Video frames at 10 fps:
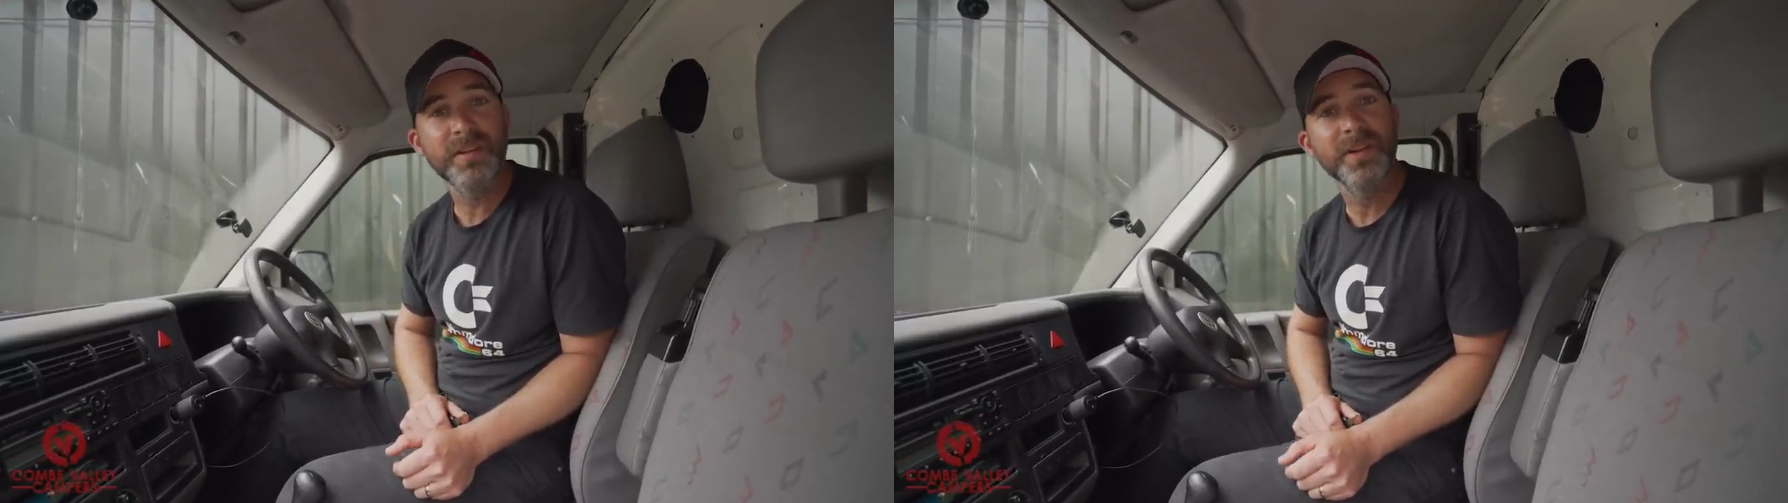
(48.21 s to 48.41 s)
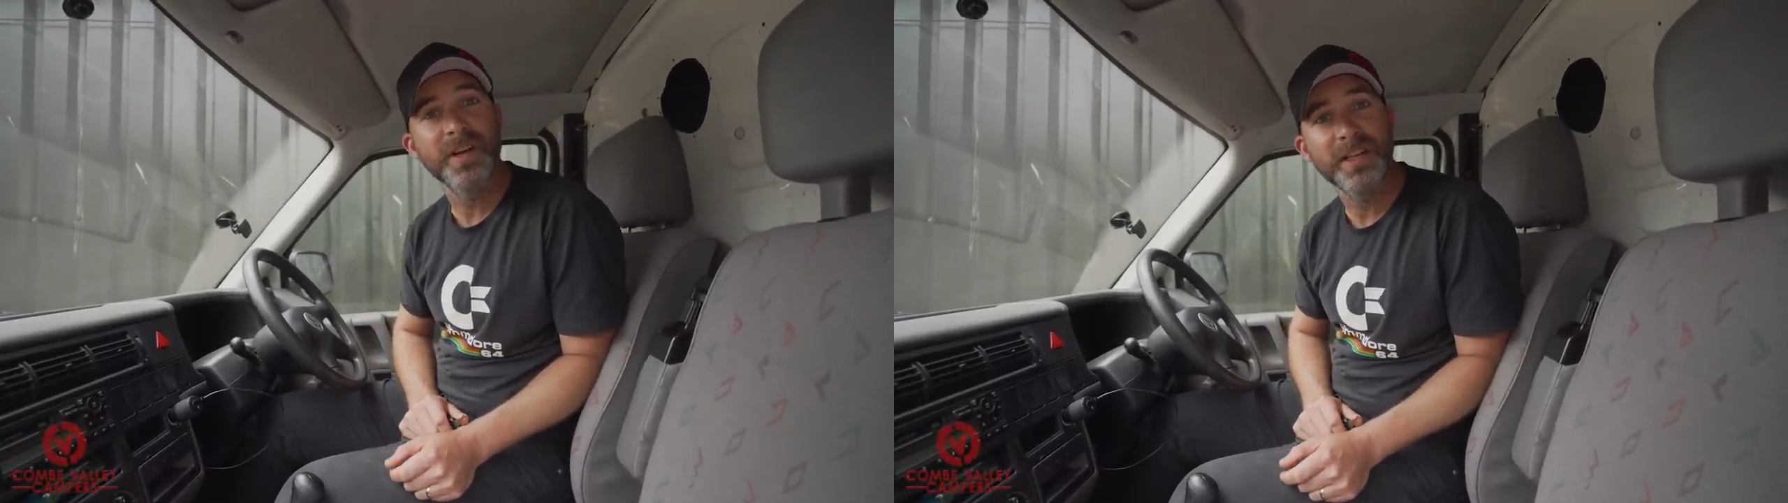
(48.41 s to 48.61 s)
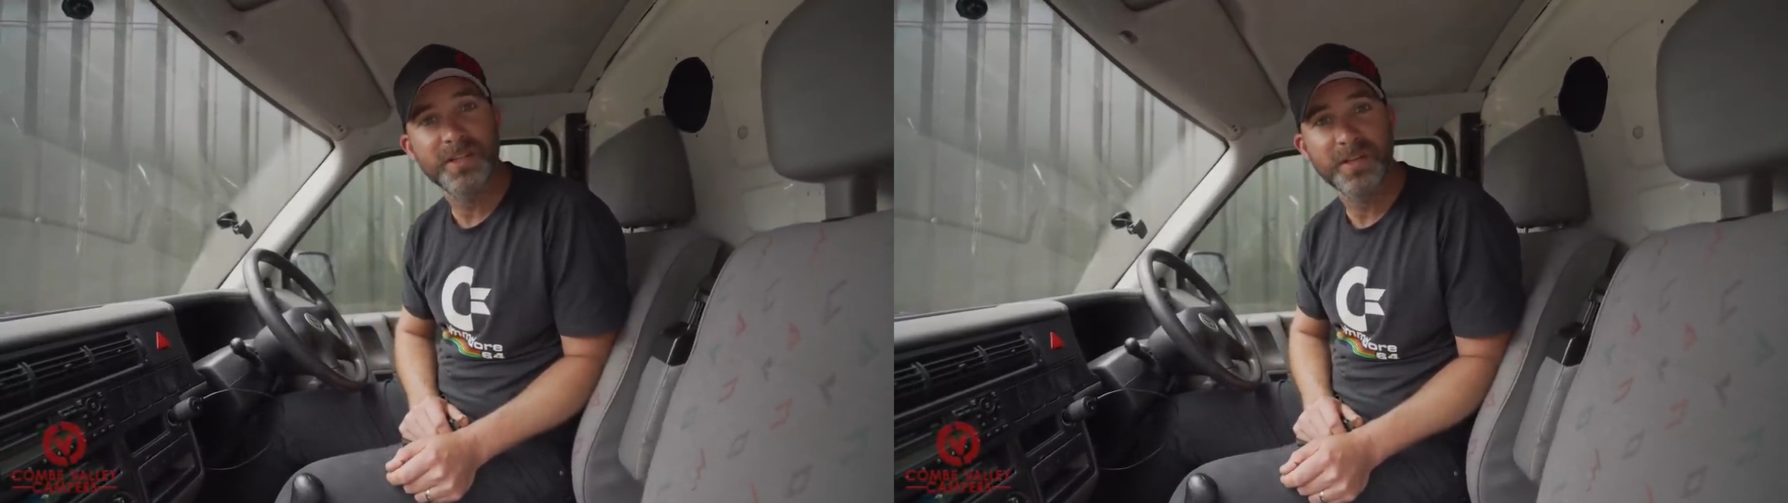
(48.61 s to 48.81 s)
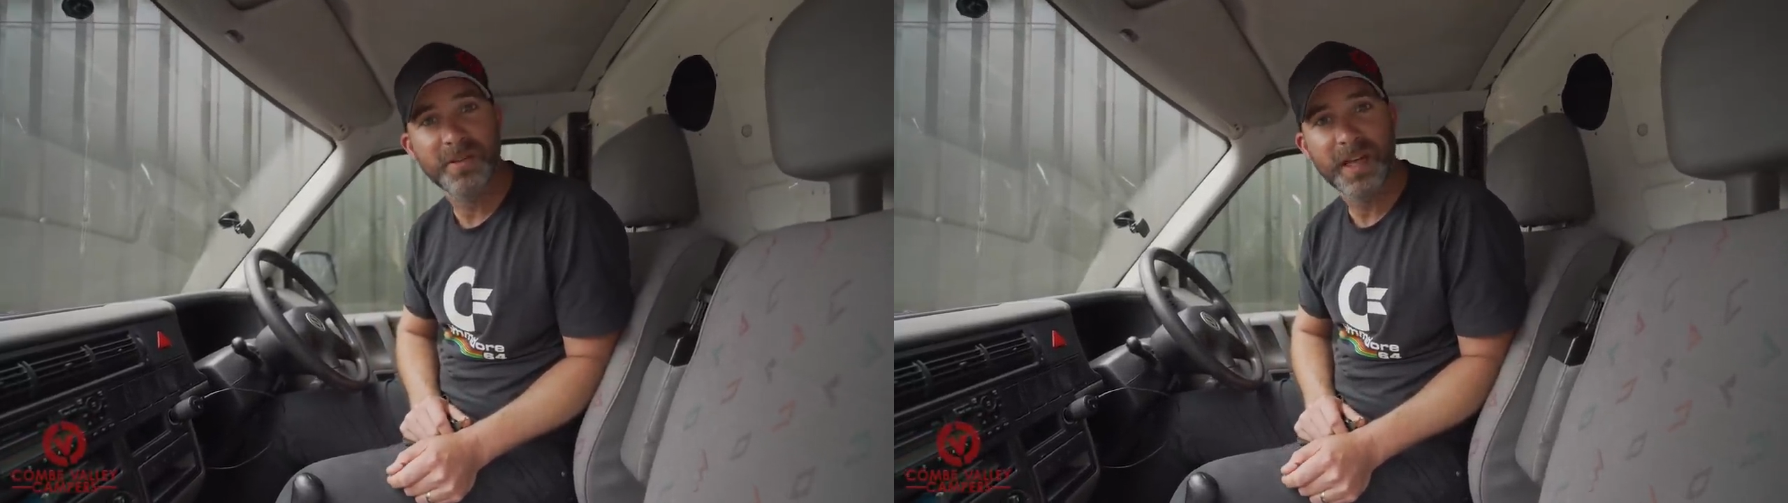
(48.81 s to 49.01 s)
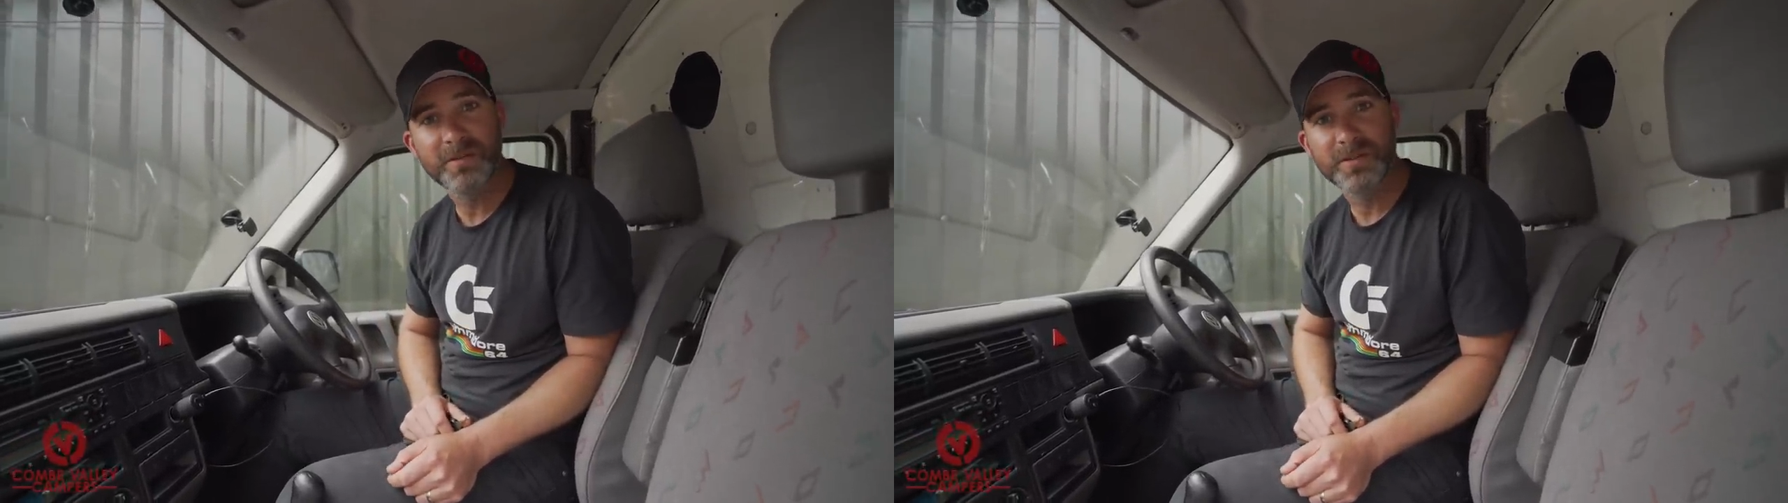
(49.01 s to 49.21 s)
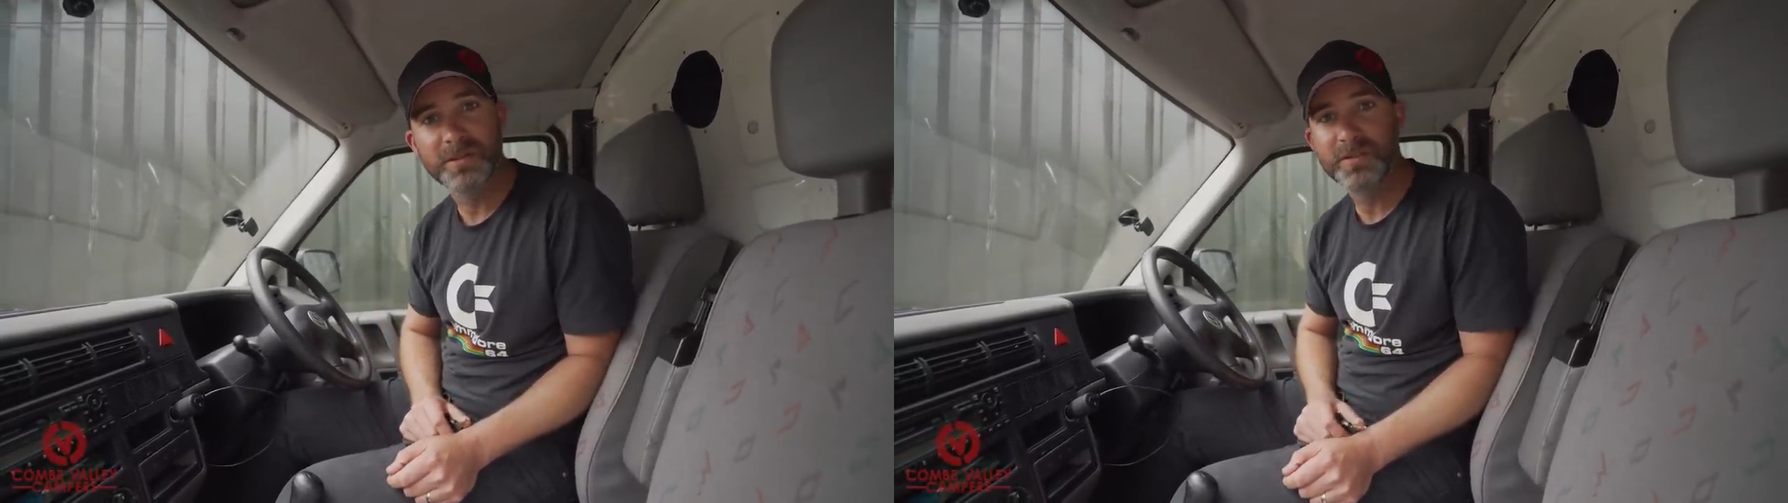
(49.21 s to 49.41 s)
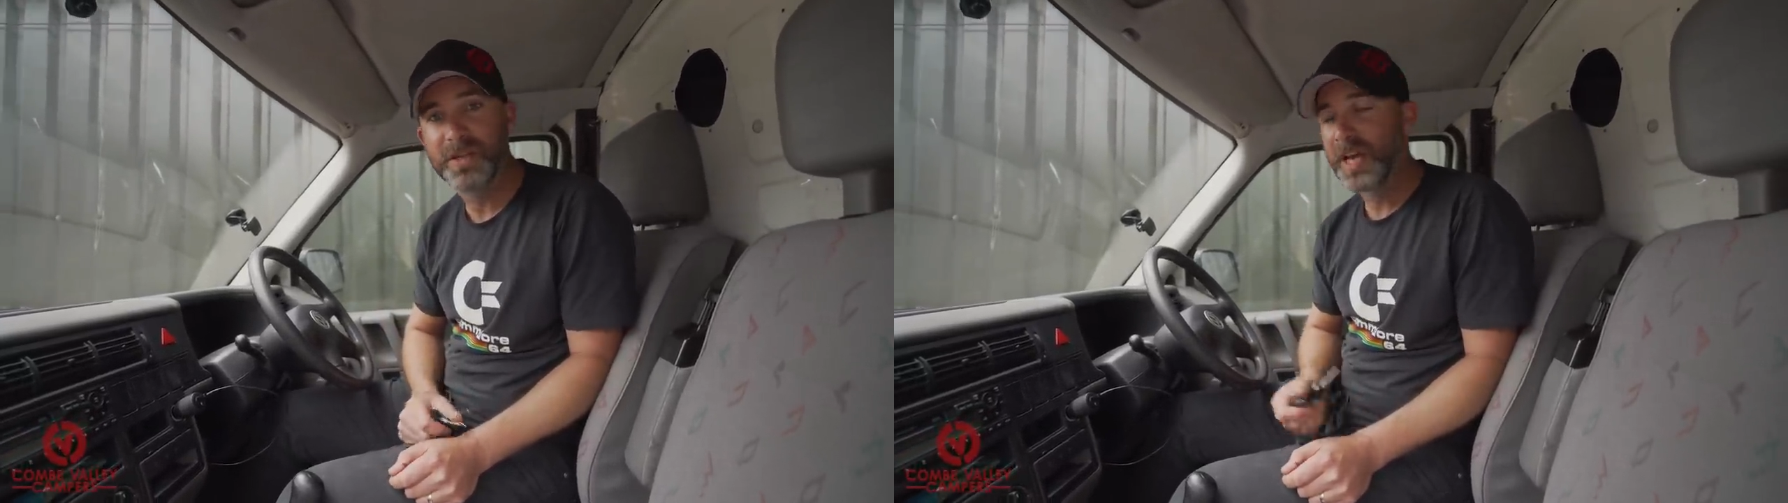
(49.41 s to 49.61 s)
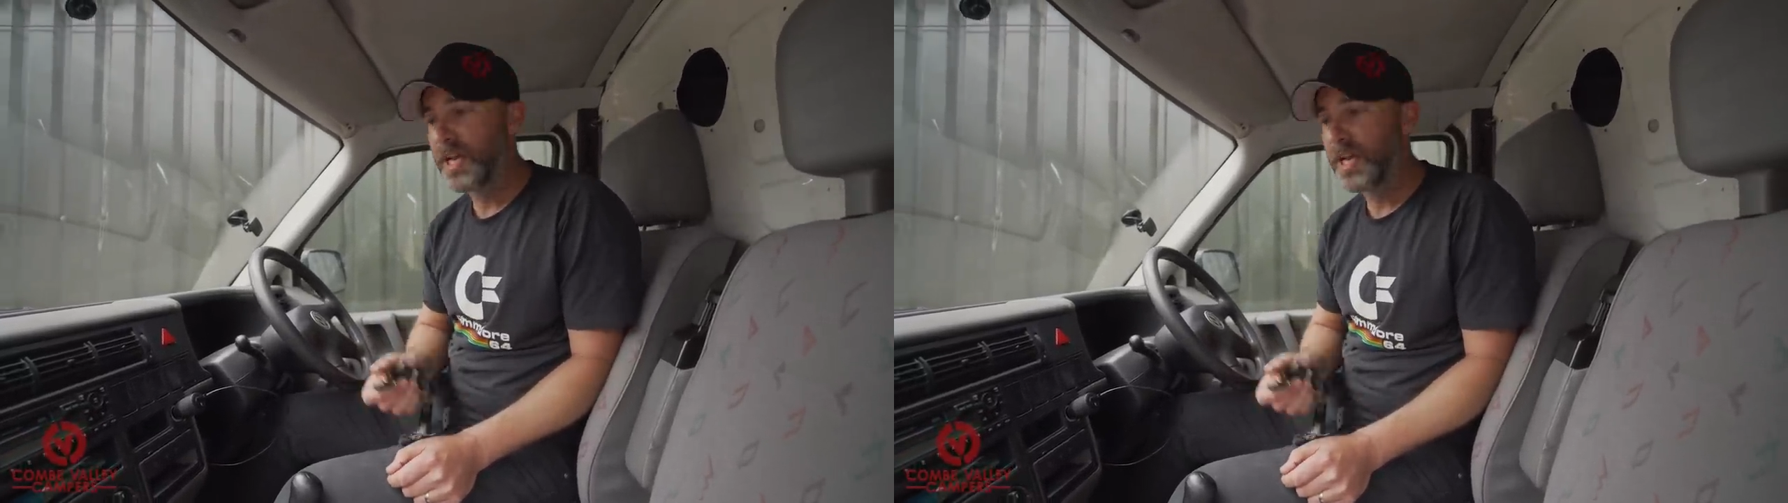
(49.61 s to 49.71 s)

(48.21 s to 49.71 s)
even early 2000s,